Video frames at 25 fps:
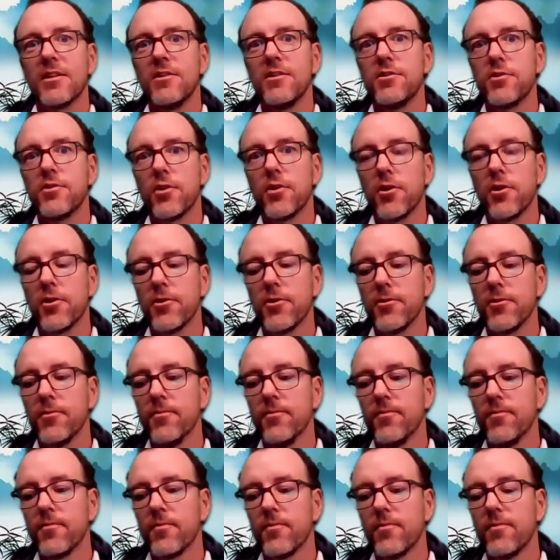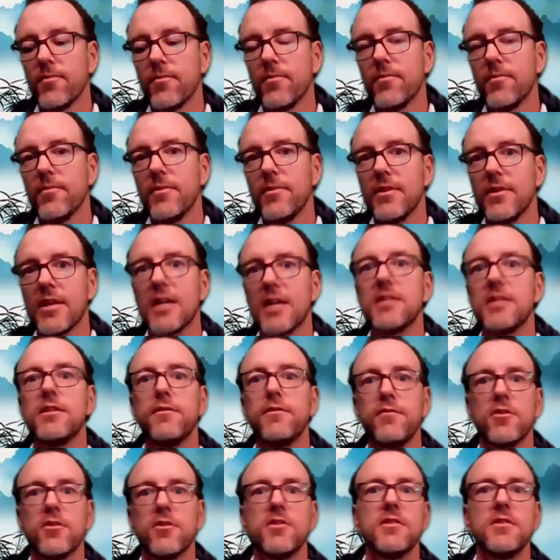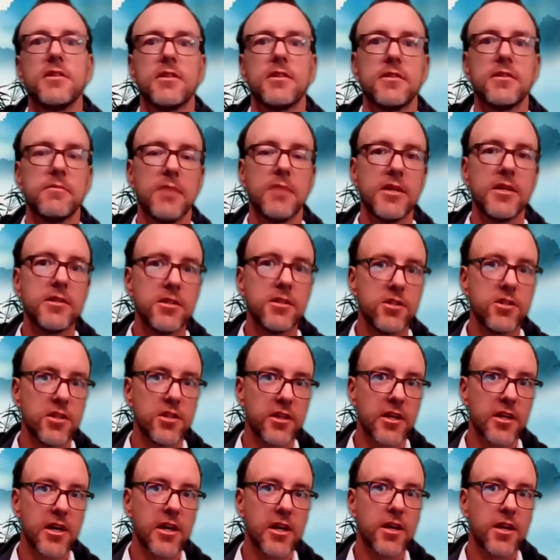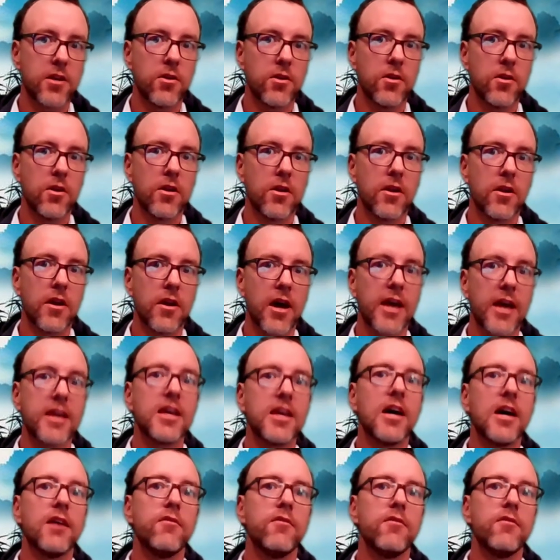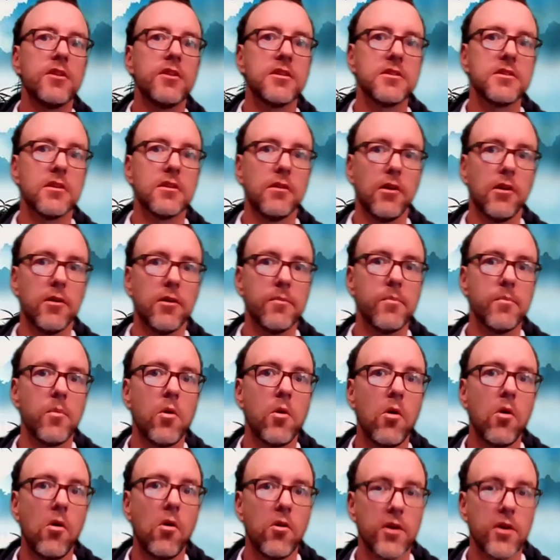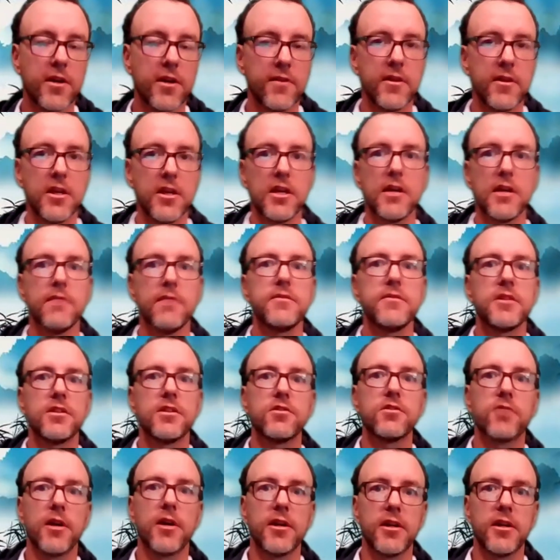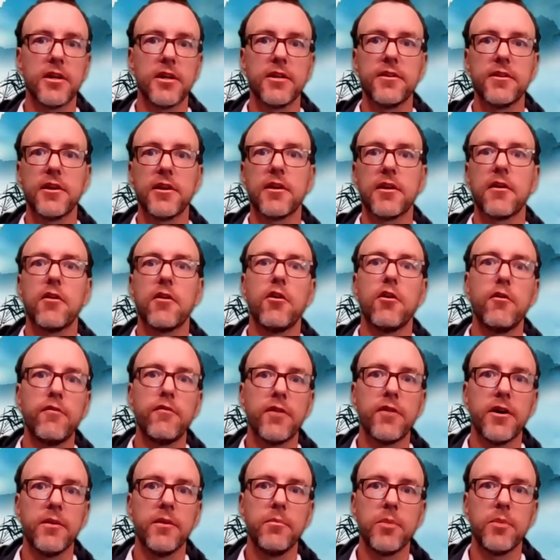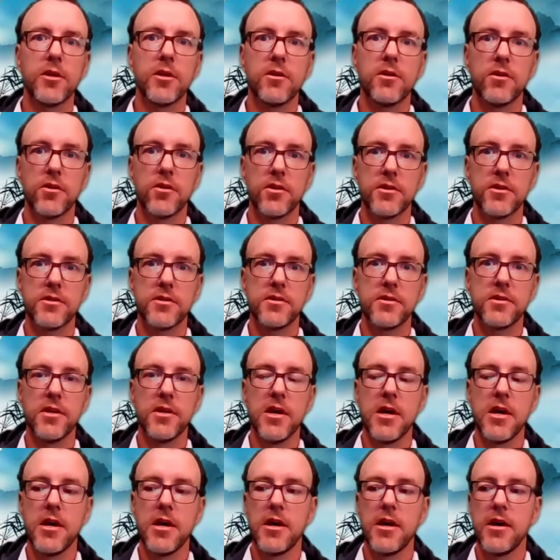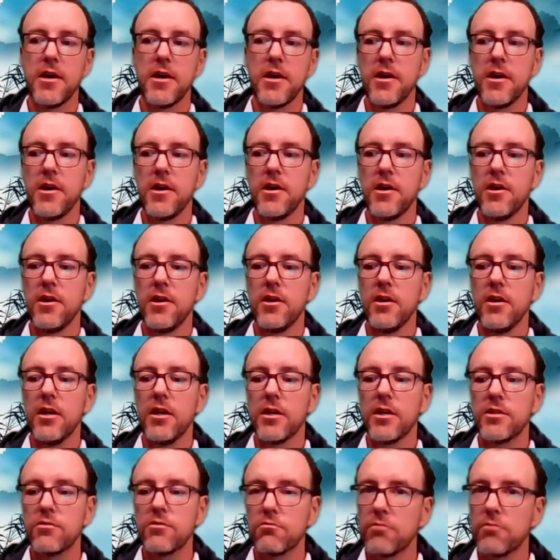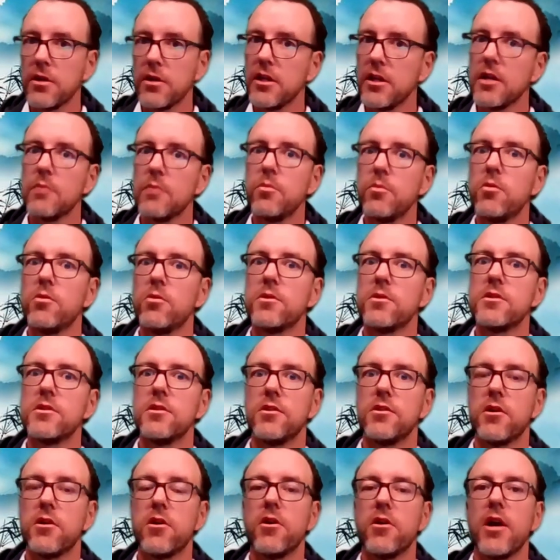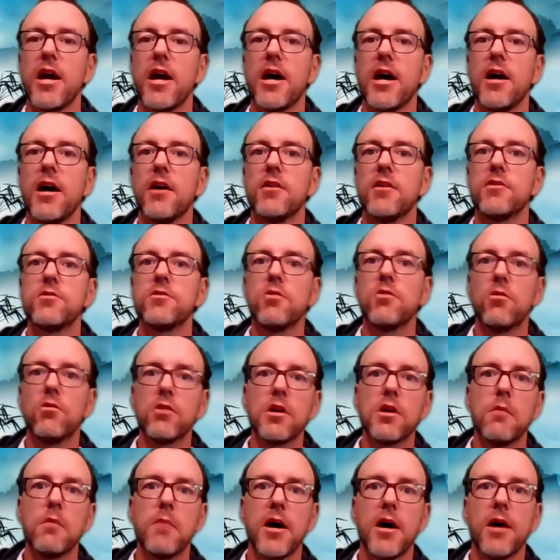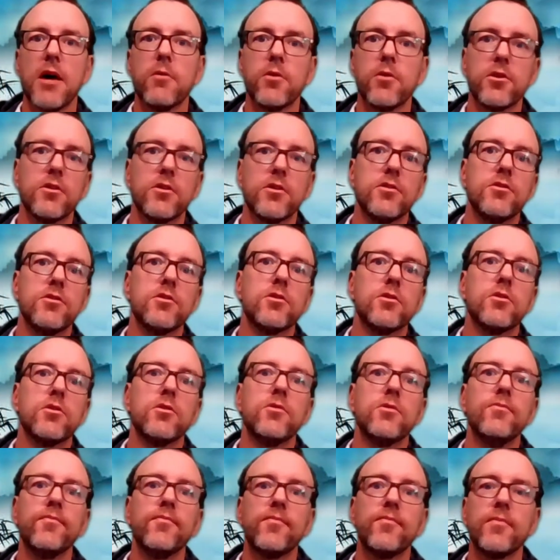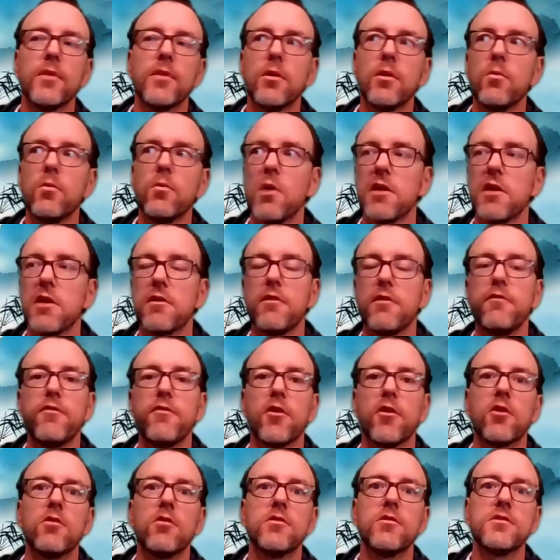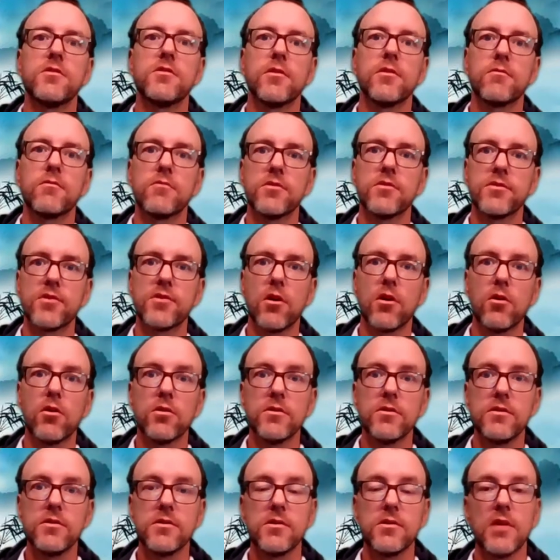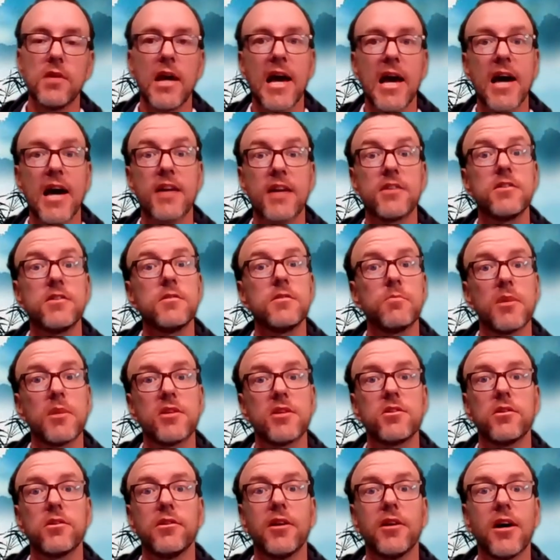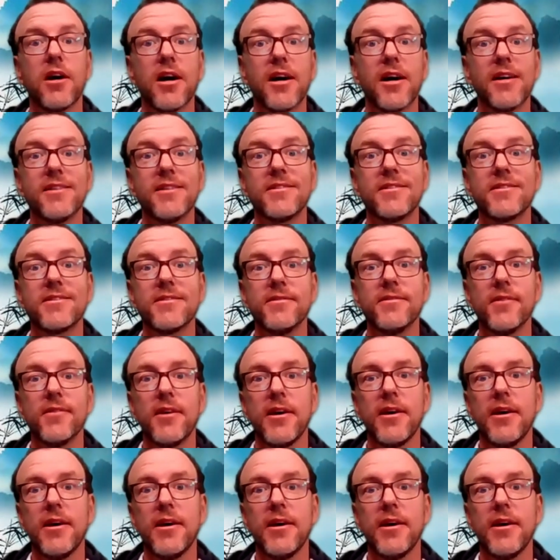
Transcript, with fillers: So that's the first thing is messaging. And I cover this a lot more in the EFT training that I offer because it's really important to know how to talk about what you do, whether to focus on results, how to specialize,